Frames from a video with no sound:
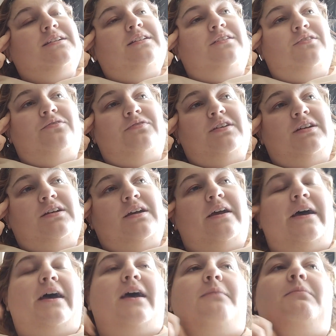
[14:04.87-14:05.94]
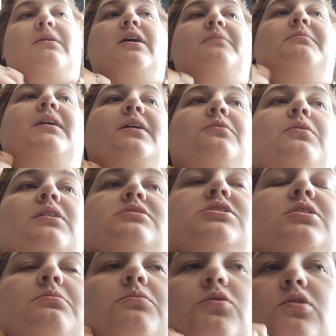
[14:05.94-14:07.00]
Loved it. I'm now
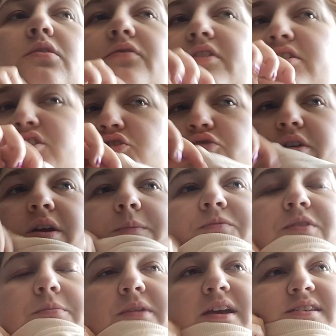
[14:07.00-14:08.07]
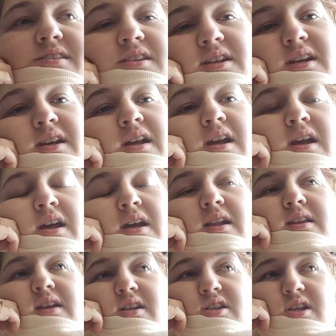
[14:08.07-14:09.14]
watching more of her stream from yesterday
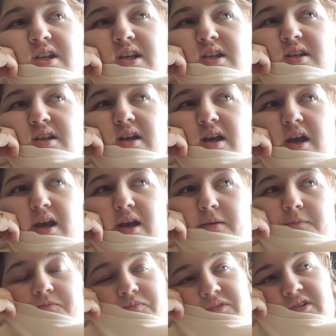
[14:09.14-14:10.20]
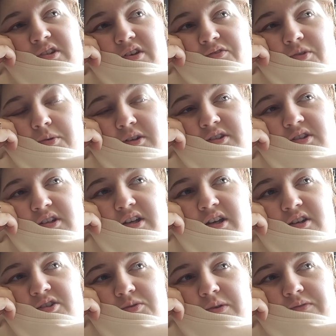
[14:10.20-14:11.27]
that she did. So if you watched the
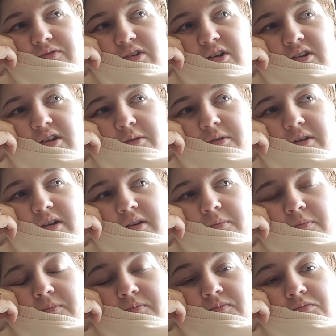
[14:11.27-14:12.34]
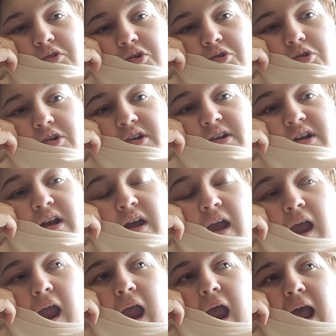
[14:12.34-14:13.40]
Taylor Swift vlog that we recorded,
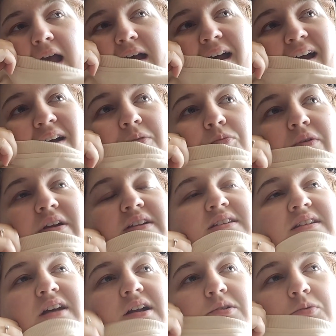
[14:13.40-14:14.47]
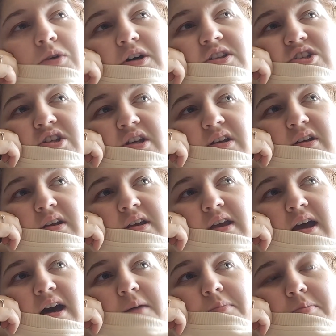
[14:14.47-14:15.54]
we had started watching
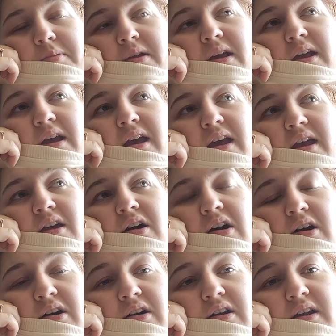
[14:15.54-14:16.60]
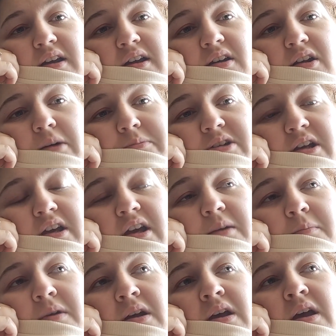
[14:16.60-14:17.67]
Gab play a hidden object
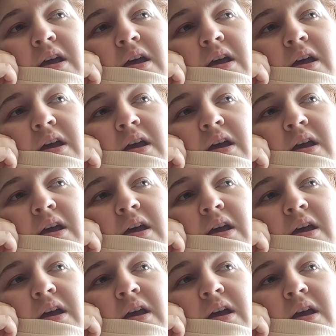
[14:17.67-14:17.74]
game.